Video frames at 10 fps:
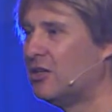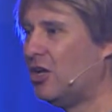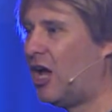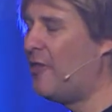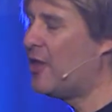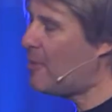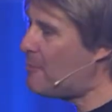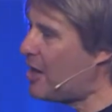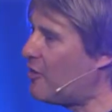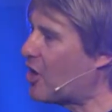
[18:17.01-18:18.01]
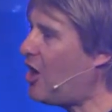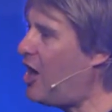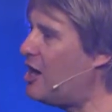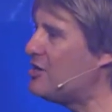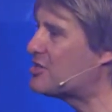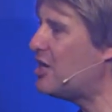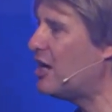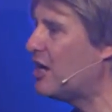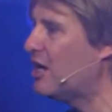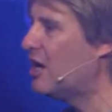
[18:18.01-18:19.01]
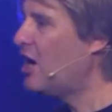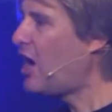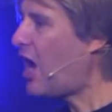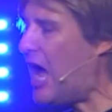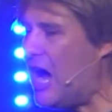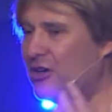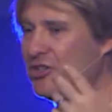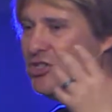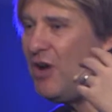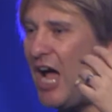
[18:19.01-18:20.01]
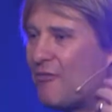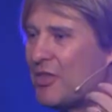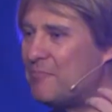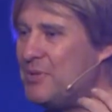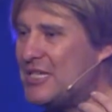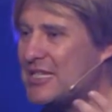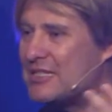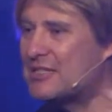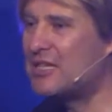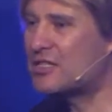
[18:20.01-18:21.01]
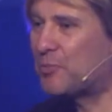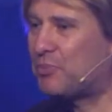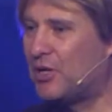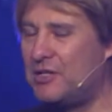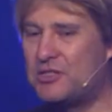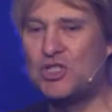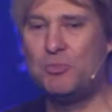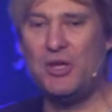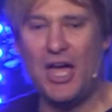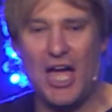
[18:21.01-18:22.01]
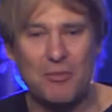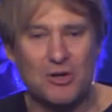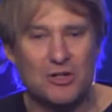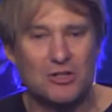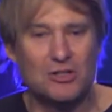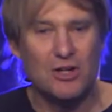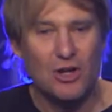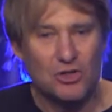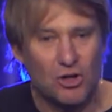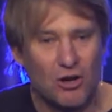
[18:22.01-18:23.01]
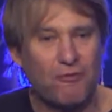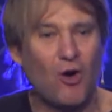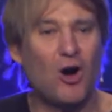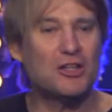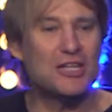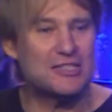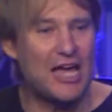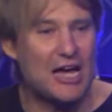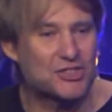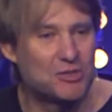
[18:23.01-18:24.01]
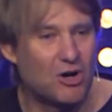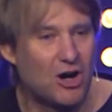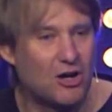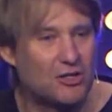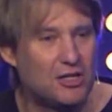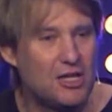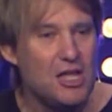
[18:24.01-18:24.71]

And then maybe in the car you say, "How did you have the business disciplines to be able to afford this Aston Martin?